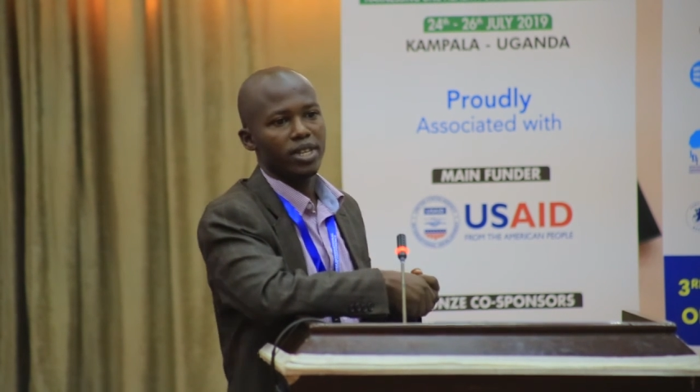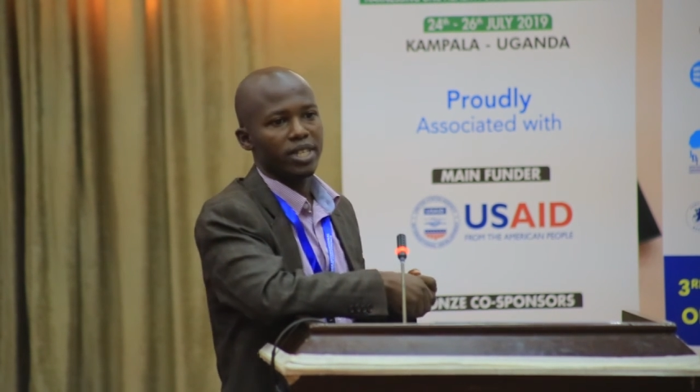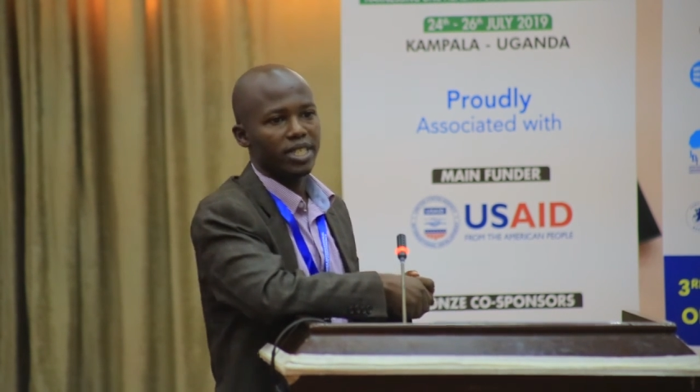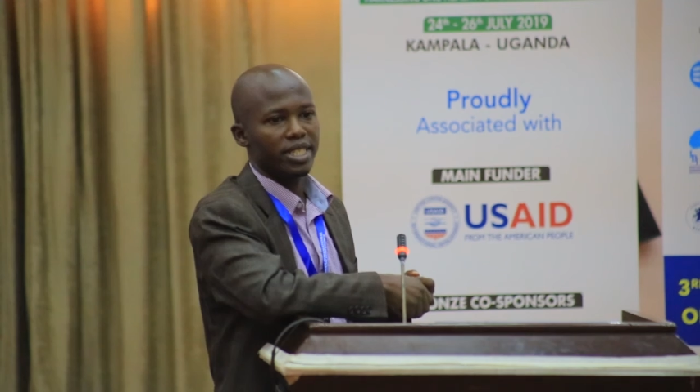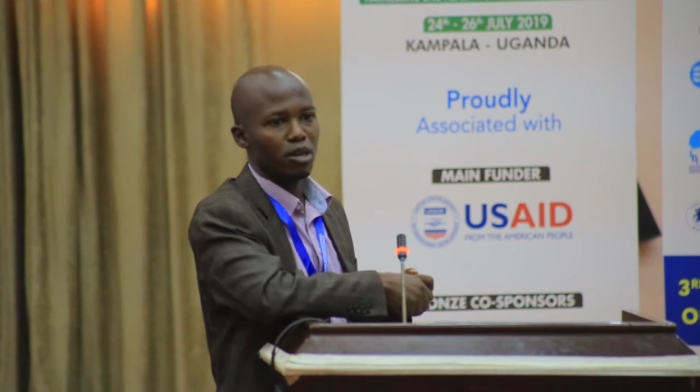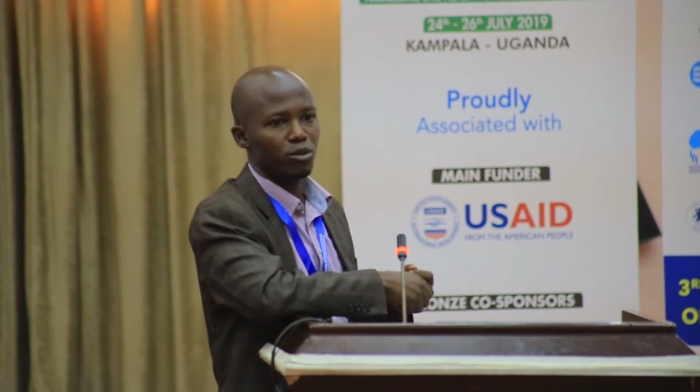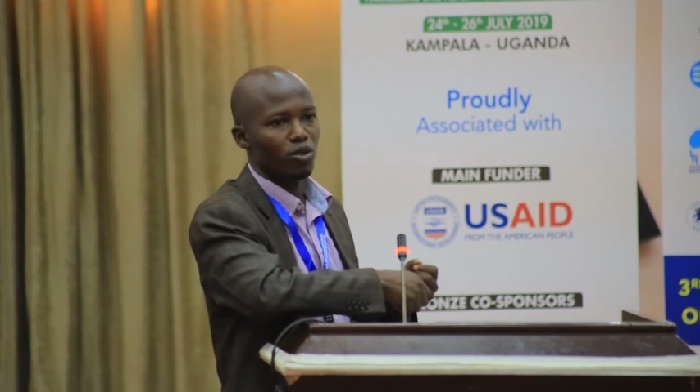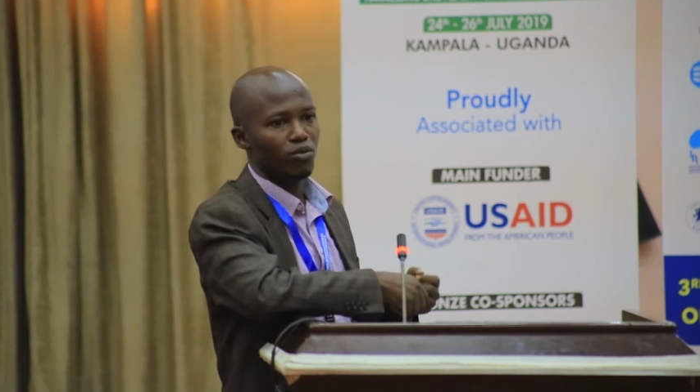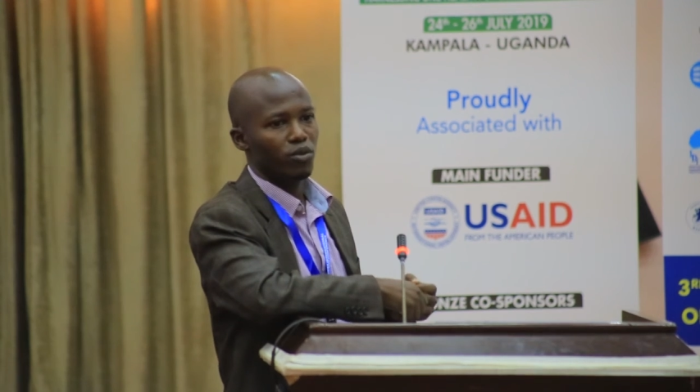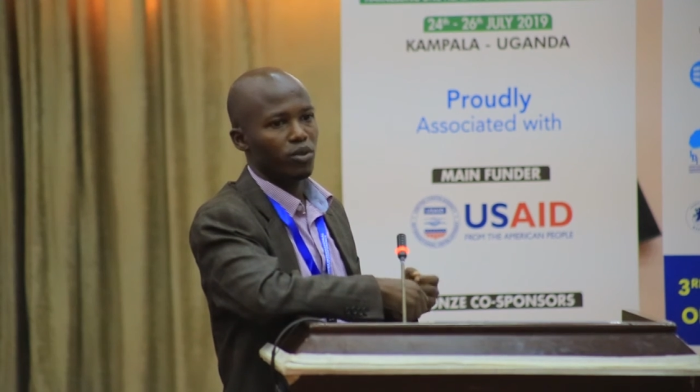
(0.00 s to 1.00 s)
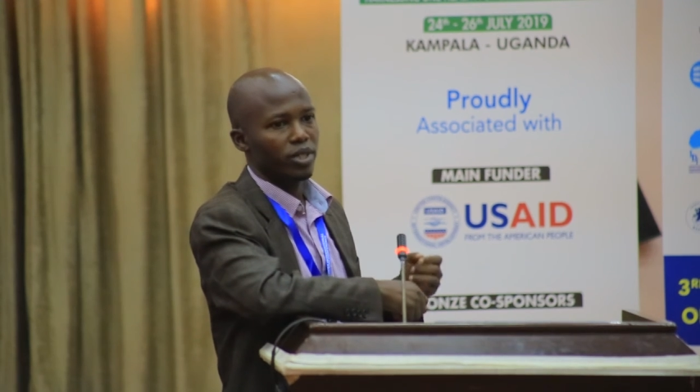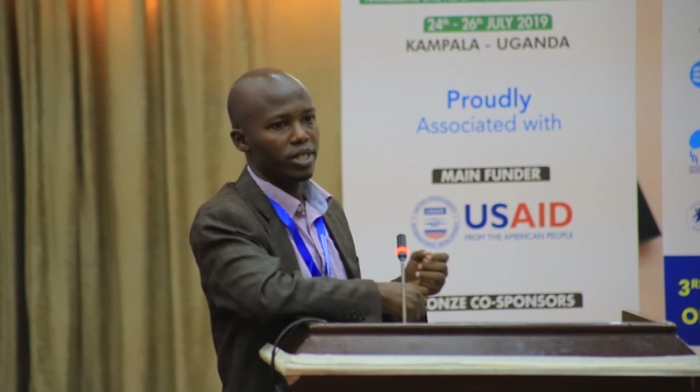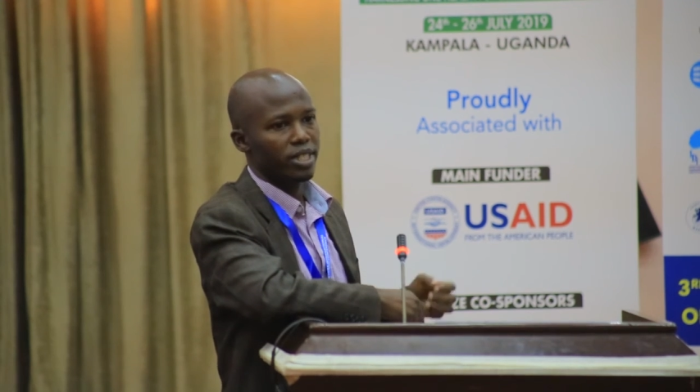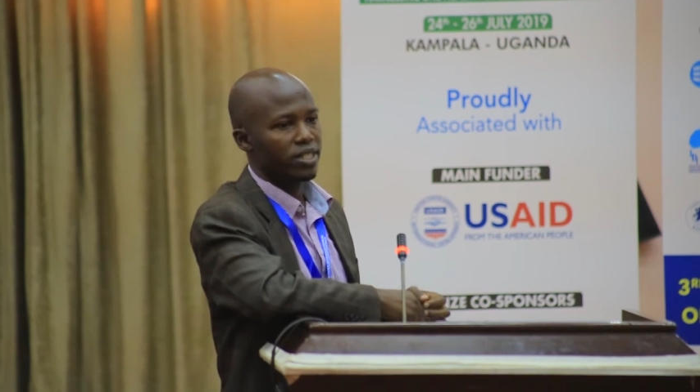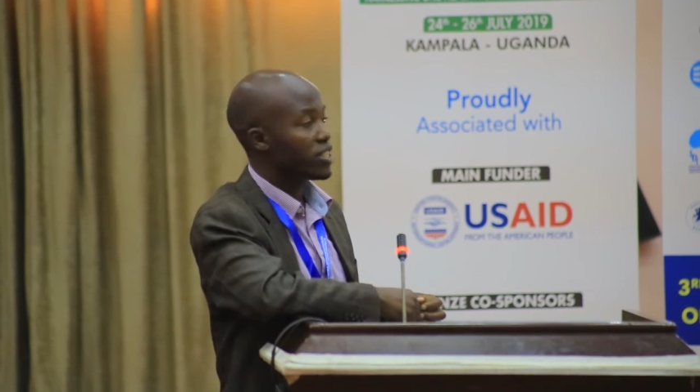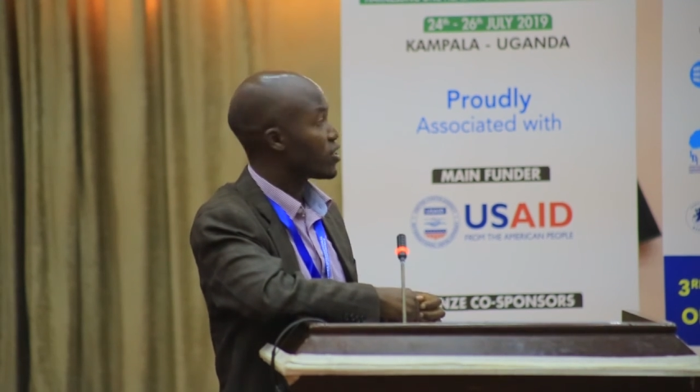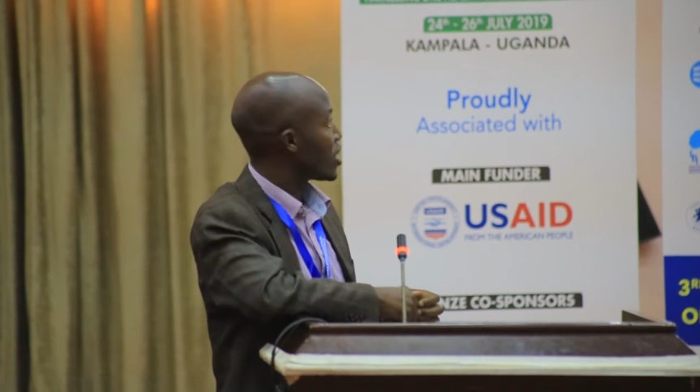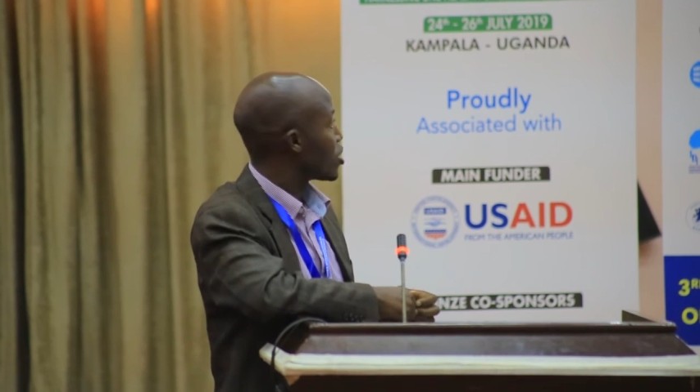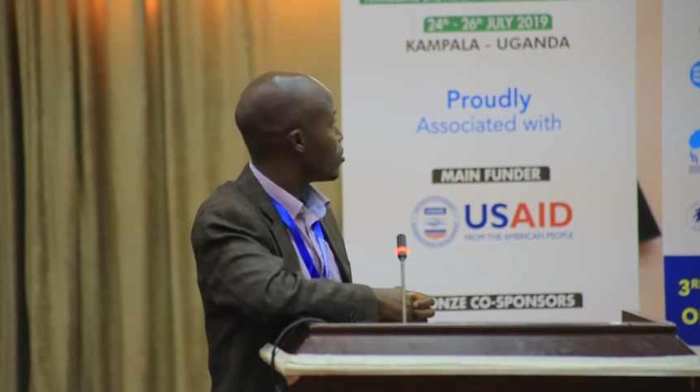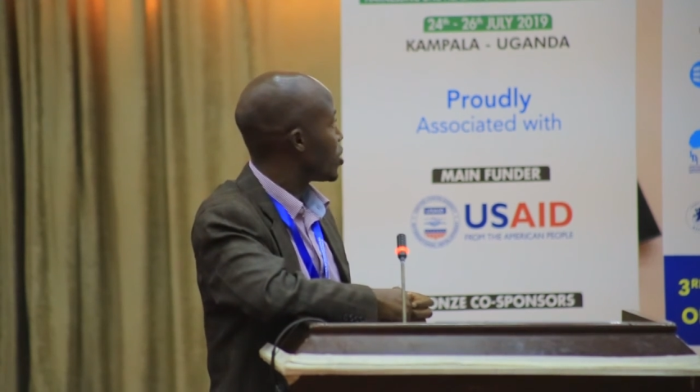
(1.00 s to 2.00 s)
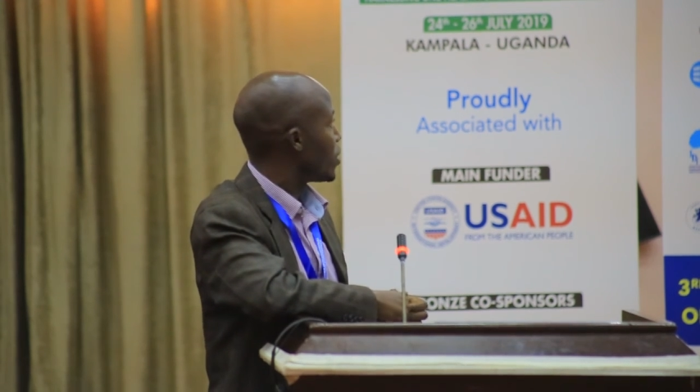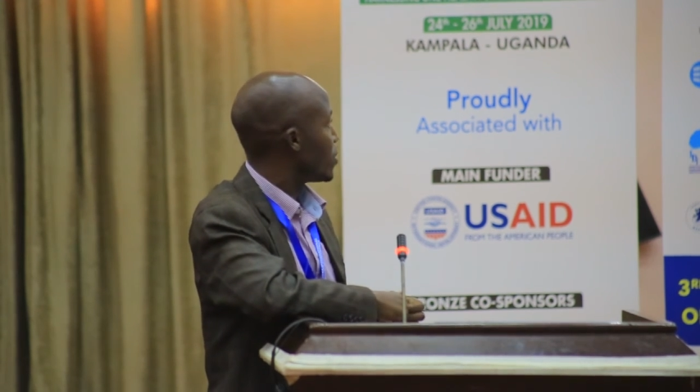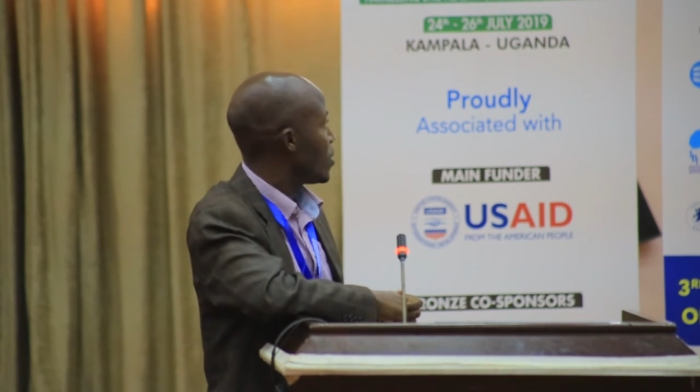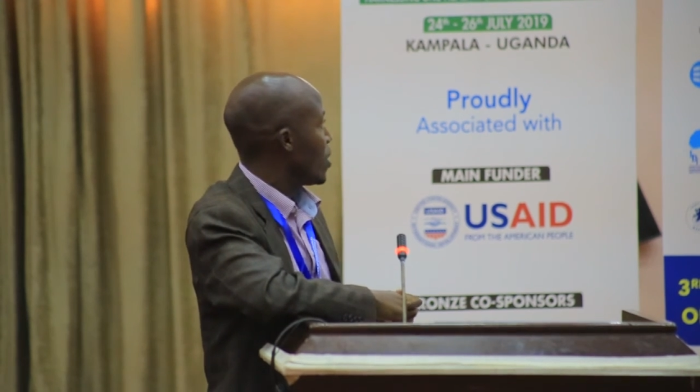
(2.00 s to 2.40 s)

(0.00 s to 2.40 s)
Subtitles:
in terms of disease transmission.